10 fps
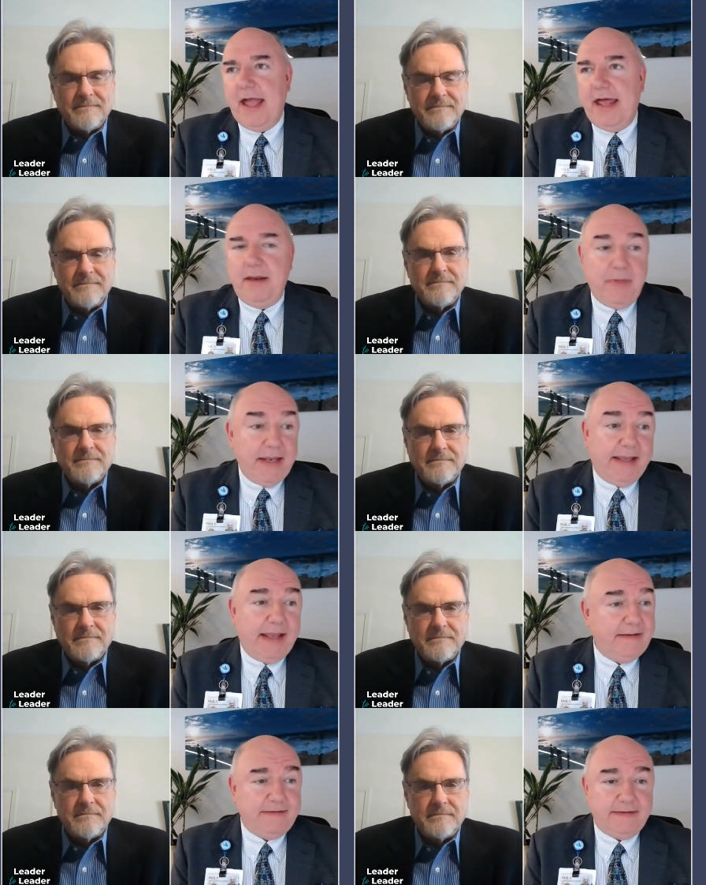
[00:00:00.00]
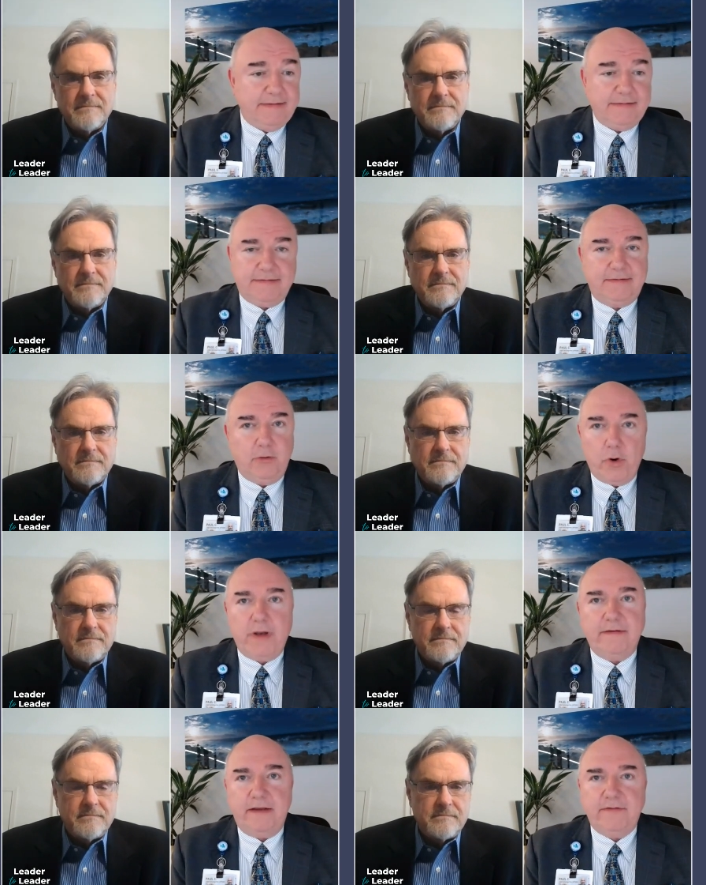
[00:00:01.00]
Speaker 1: And in many cases,
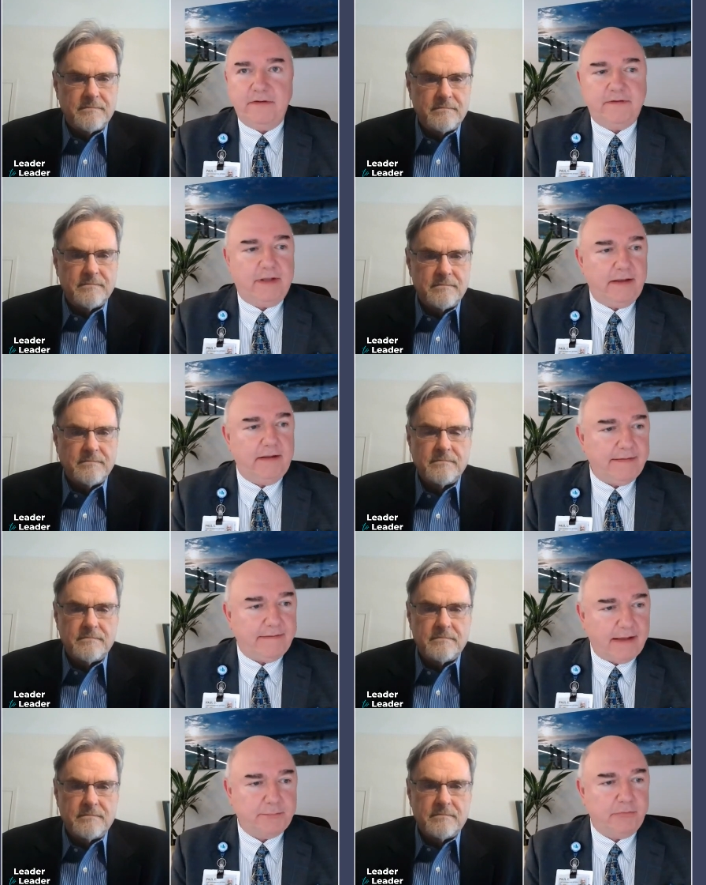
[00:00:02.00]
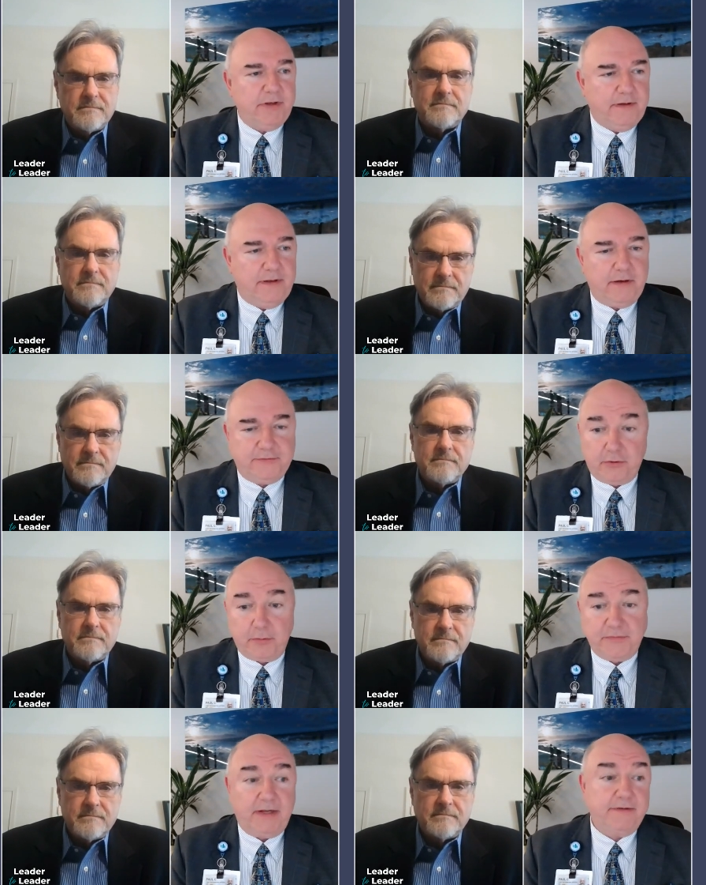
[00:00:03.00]
organizations that get desperate in their
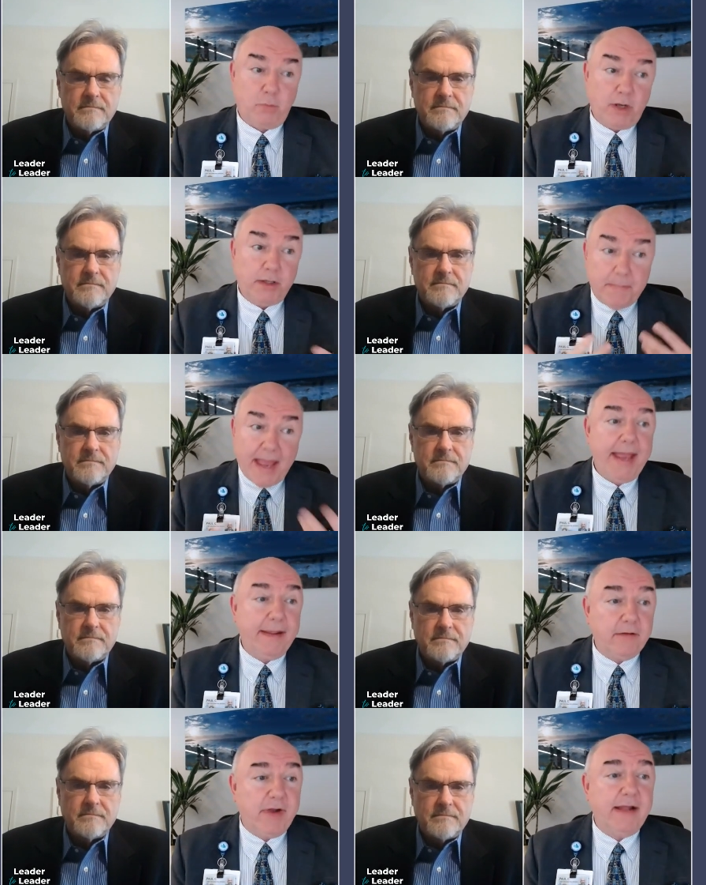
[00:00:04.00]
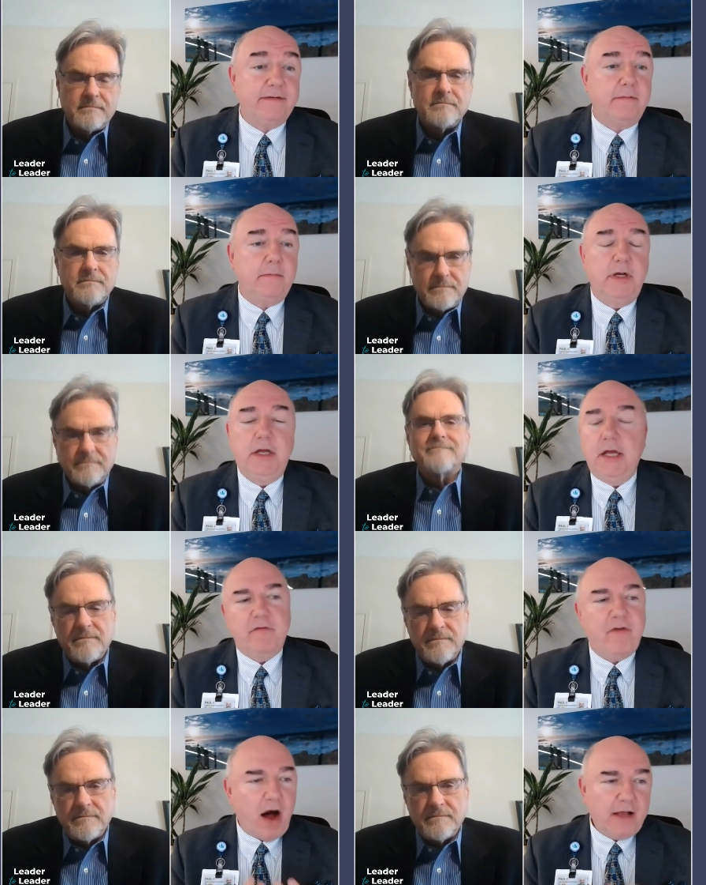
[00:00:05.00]
circumstances wind up paying the ransom.
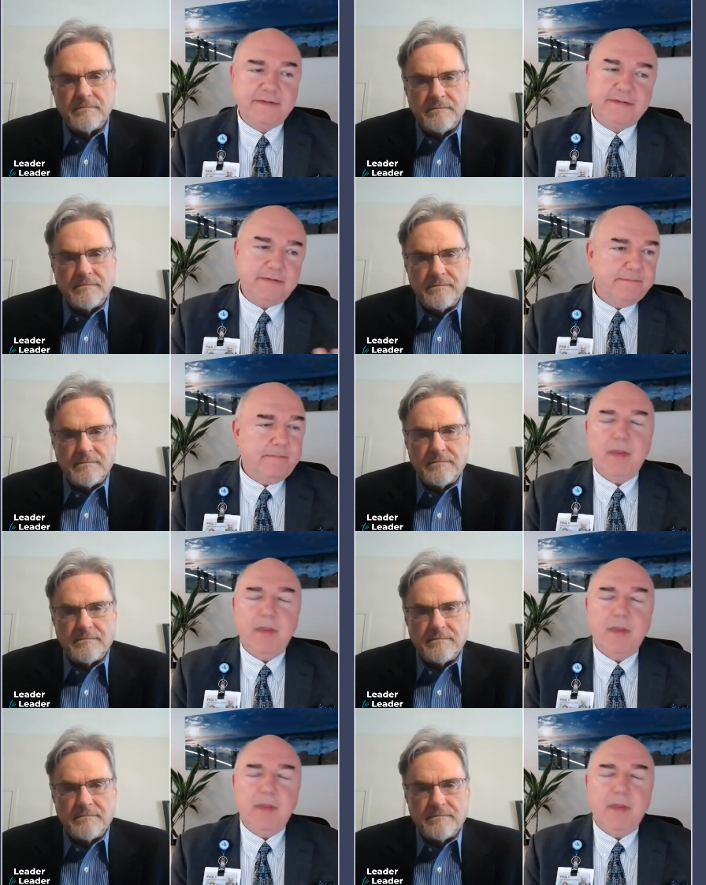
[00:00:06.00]
For us,